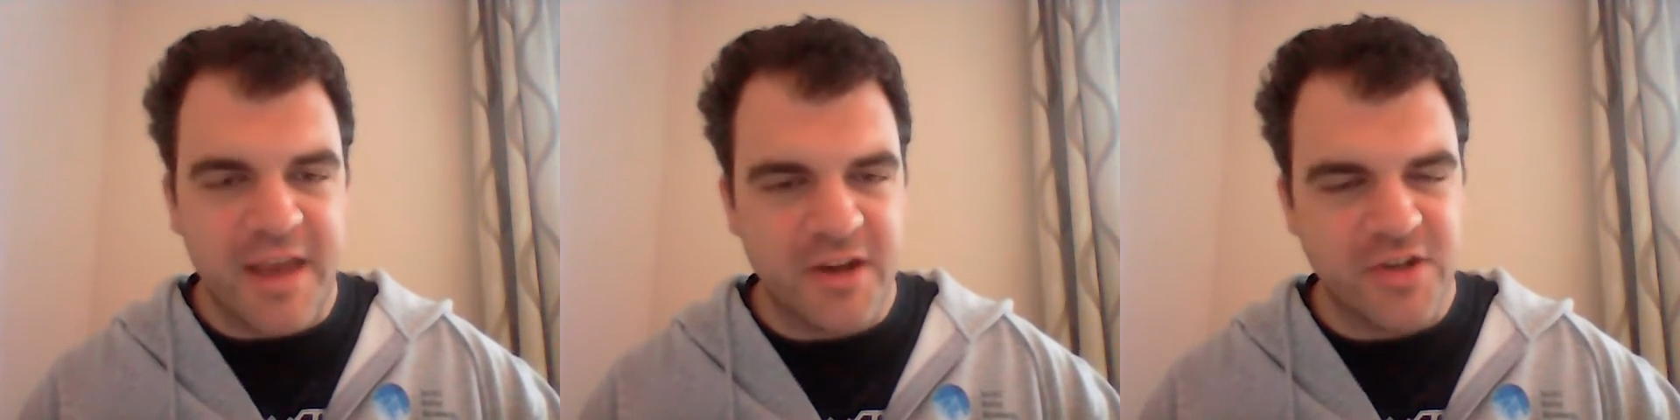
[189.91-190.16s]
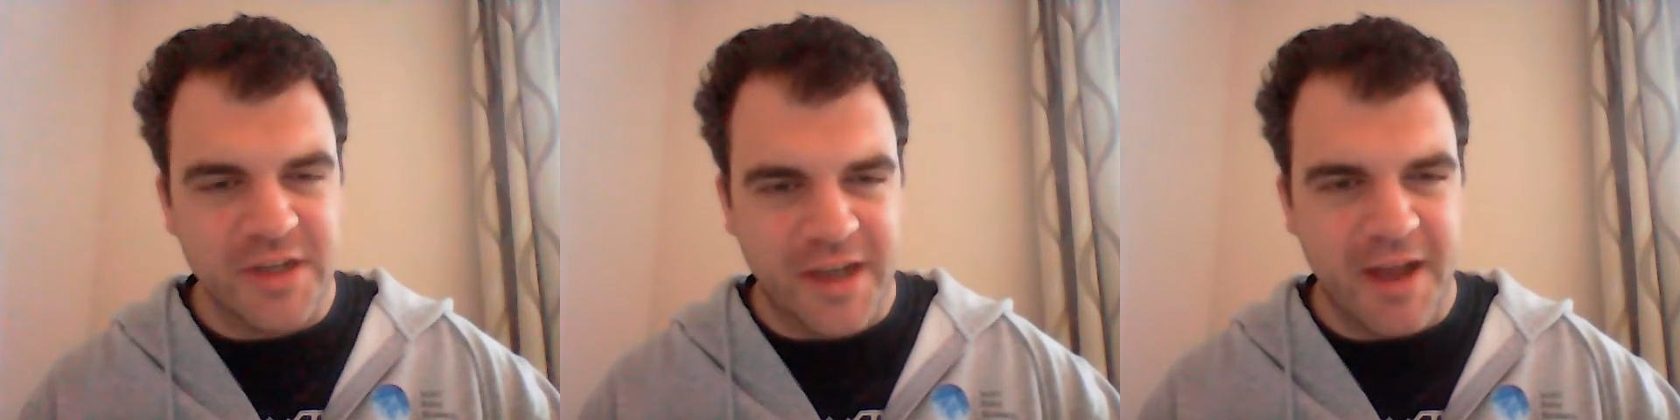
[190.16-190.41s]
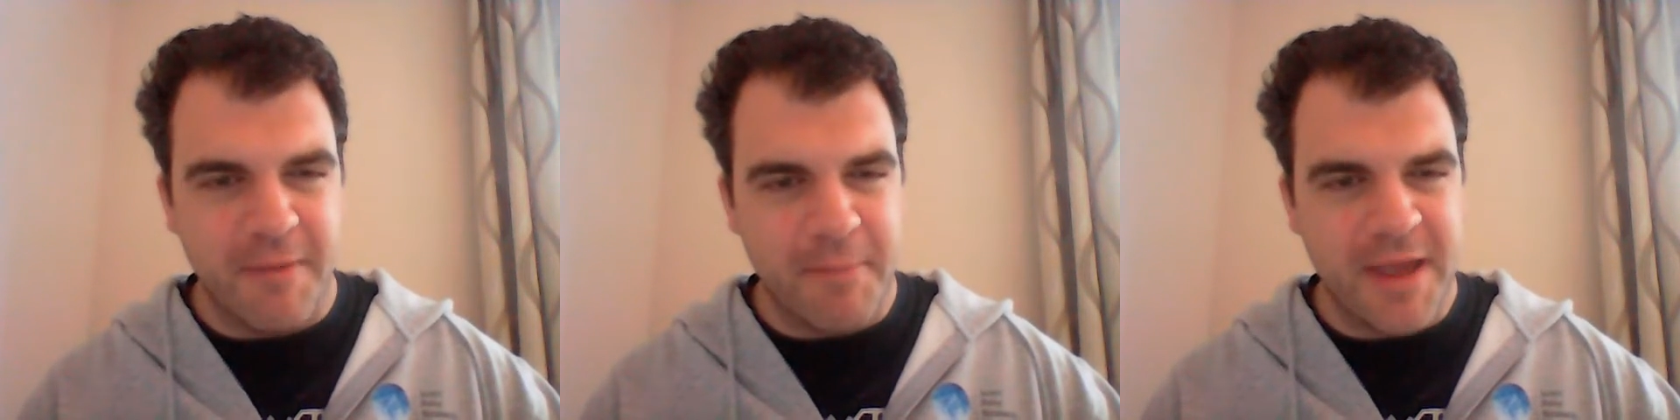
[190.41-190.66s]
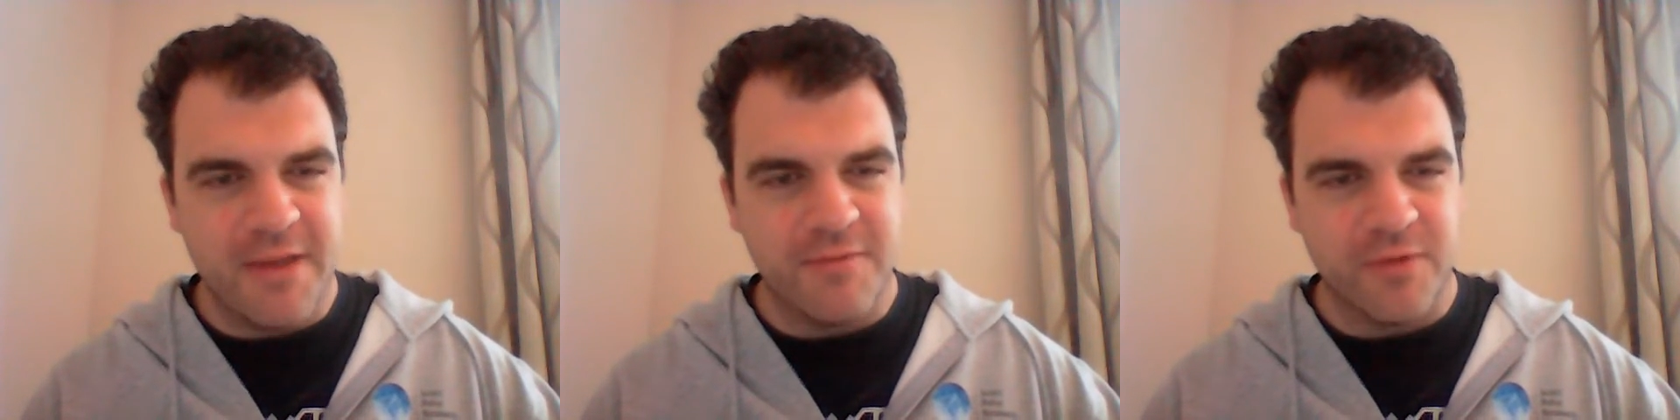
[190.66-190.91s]
actually kind of
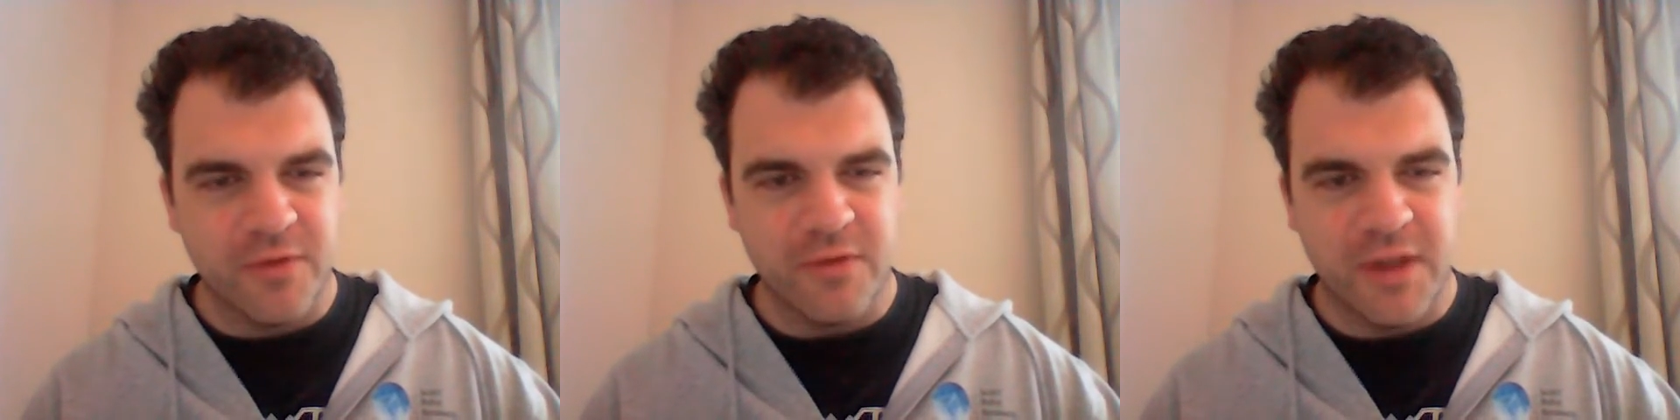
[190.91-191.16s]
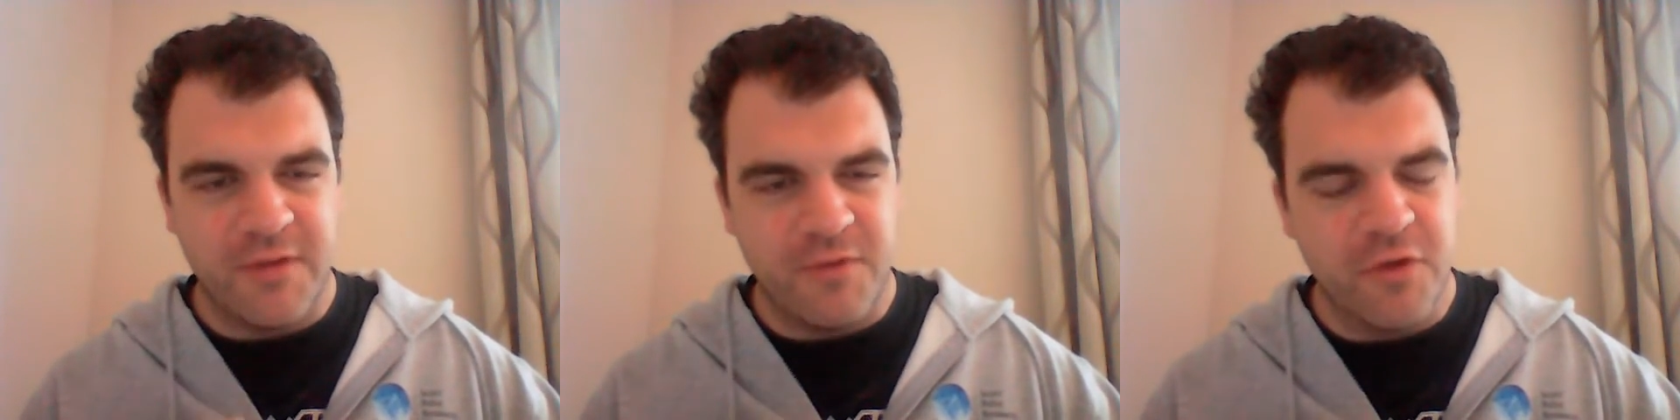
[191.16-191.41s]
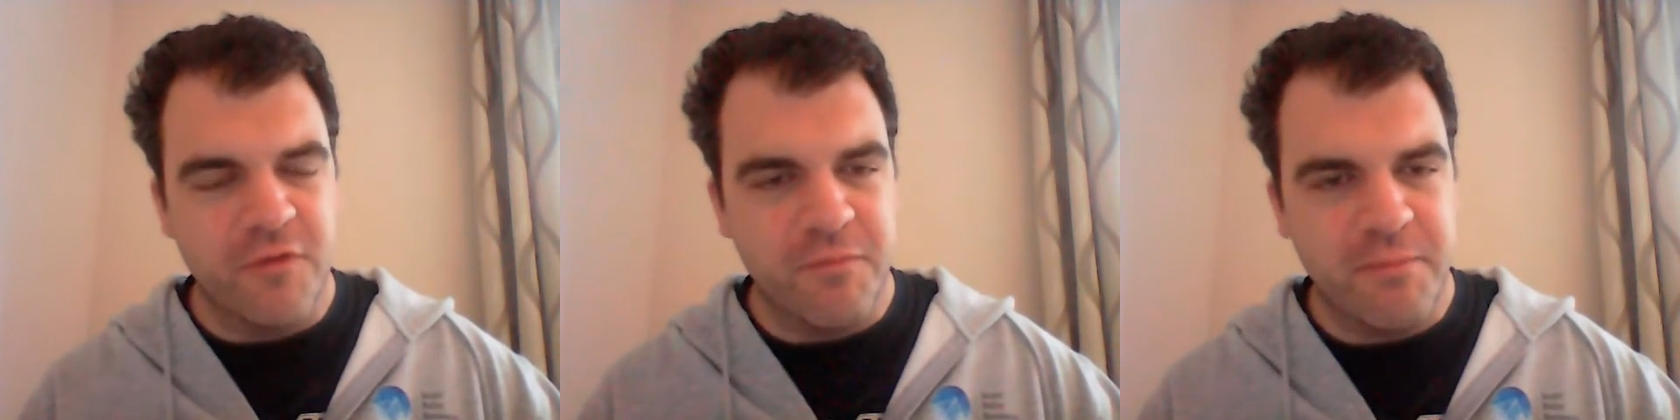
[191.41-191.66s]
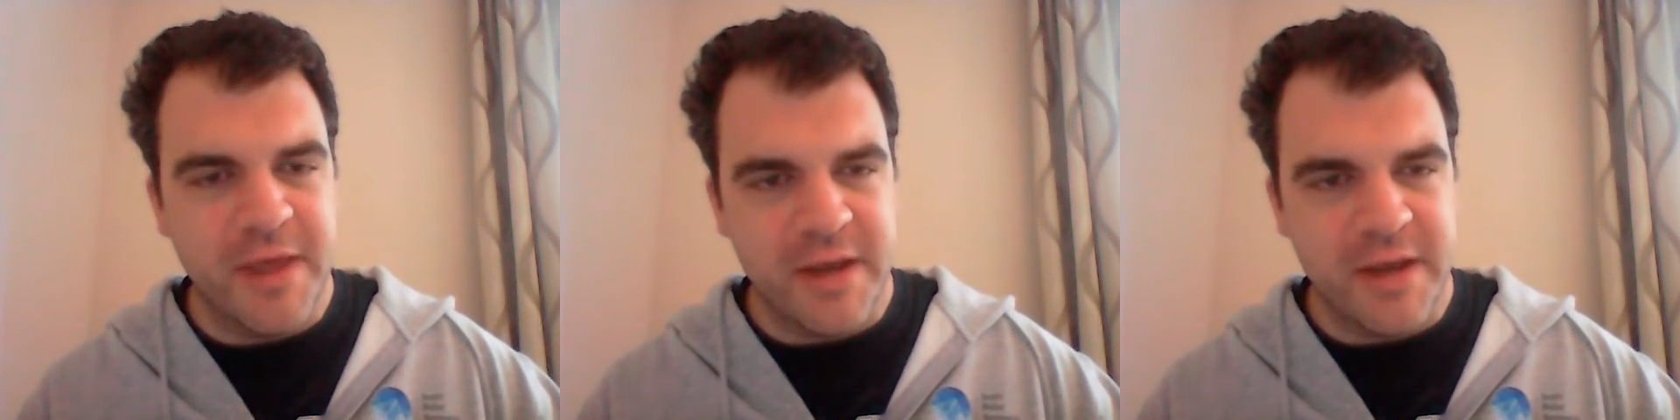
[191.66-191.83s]
painful if you've